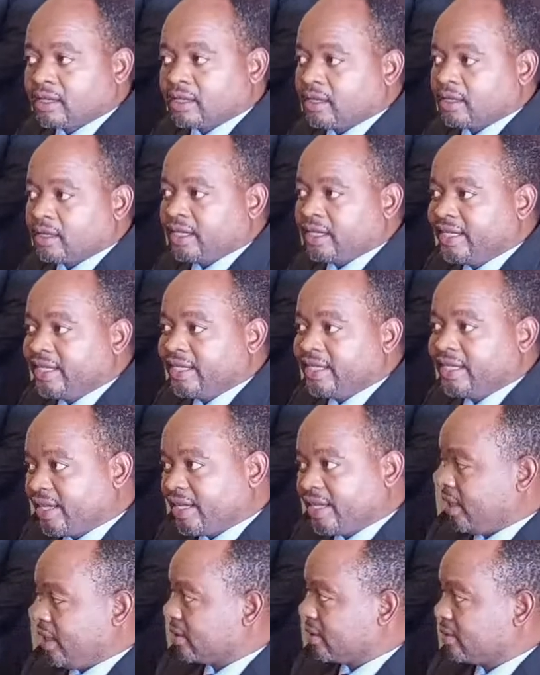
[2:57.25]
in Guinea,
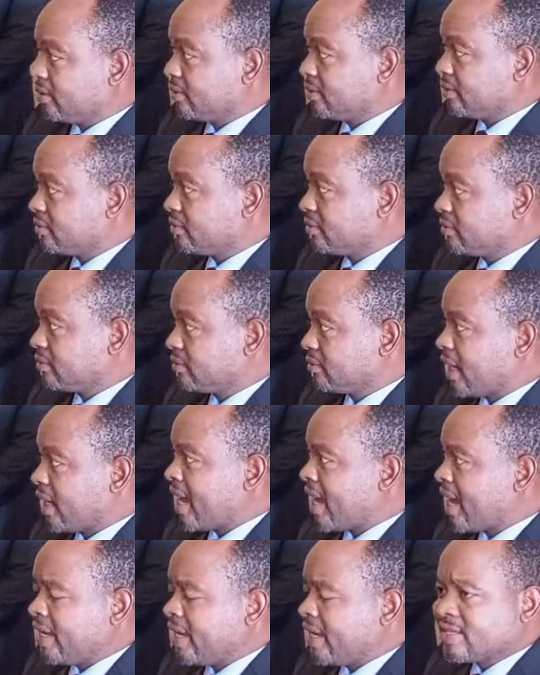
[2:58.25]

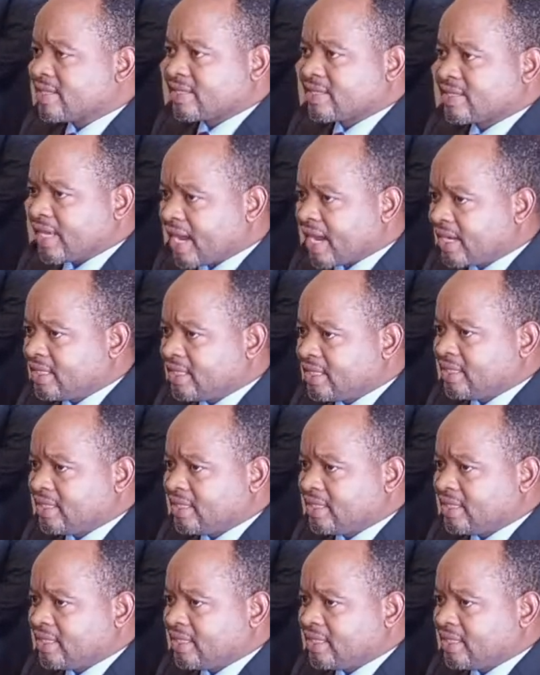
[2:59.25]
I sad